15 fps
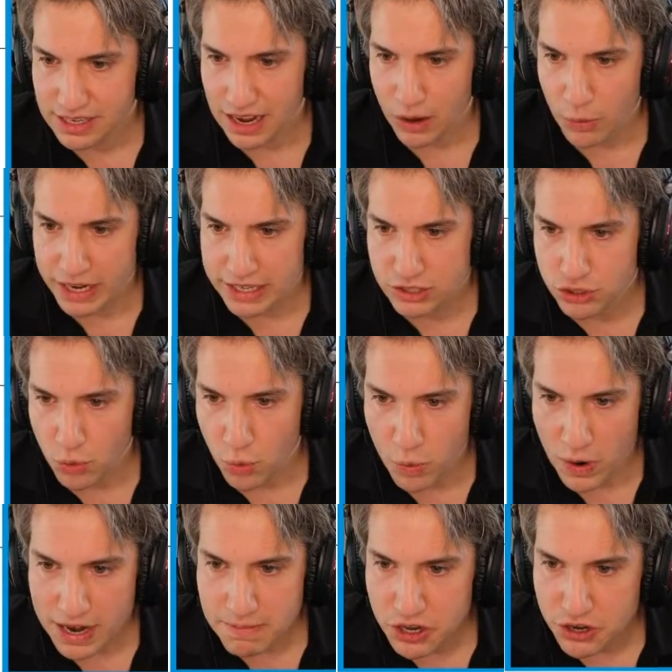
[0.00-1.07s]
All right, so
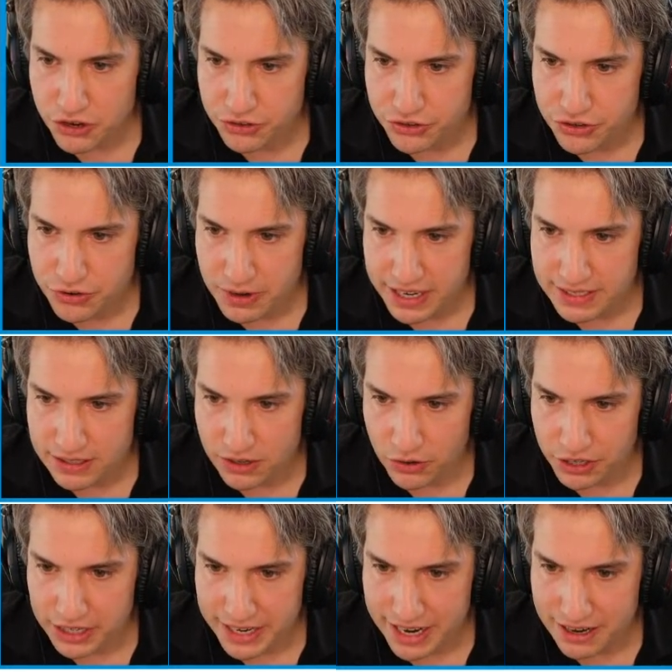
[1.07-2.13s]
what I'm gonna do is
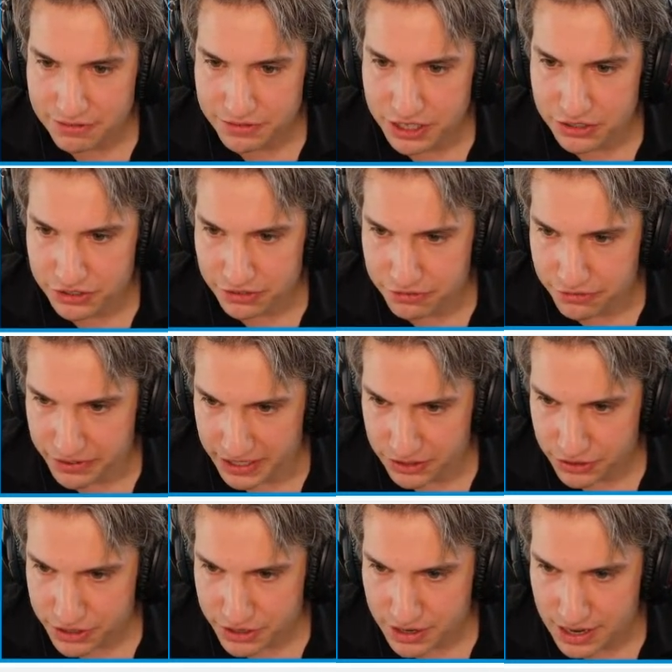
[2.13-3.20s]
on the left, there's a
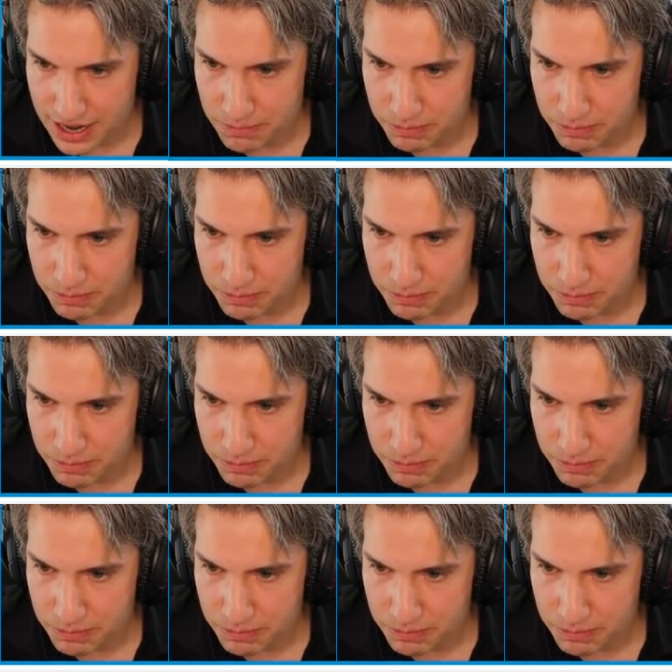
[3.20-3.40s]
filter.